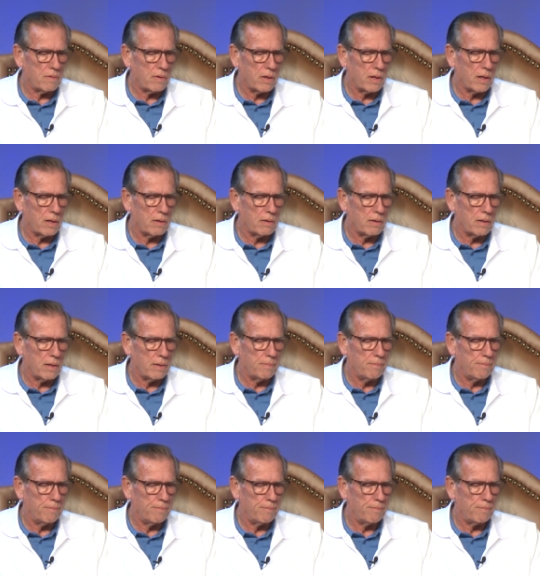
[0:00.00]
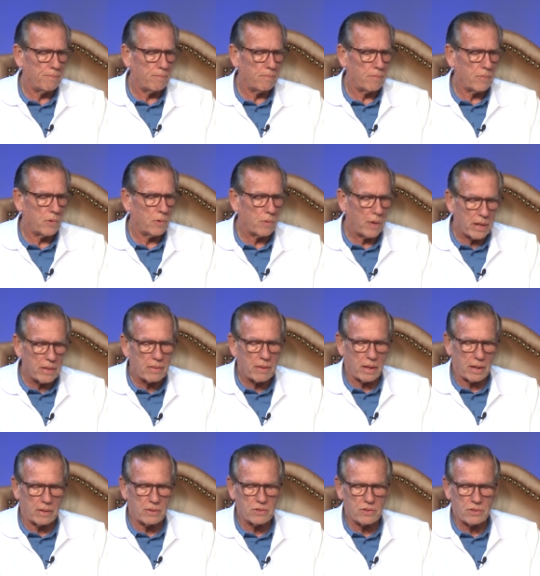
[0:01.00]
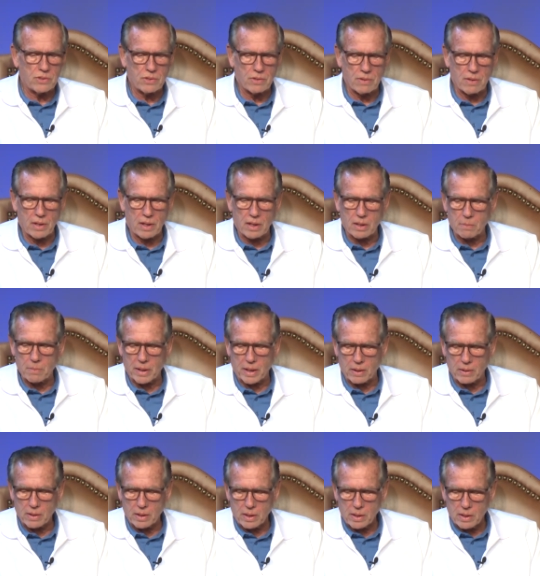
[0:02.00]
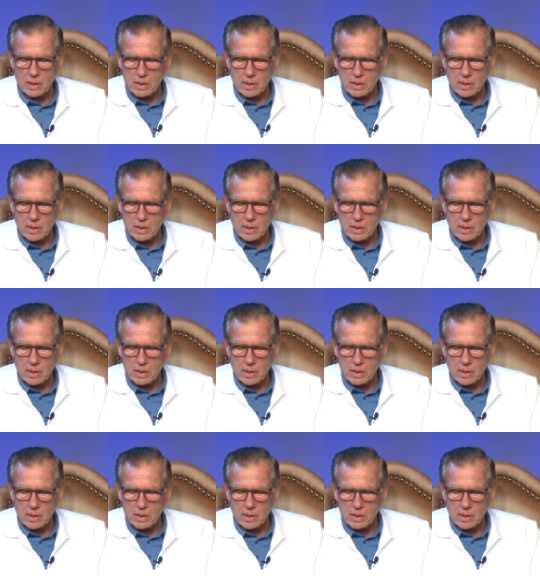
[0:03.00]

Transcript: are great things to think about.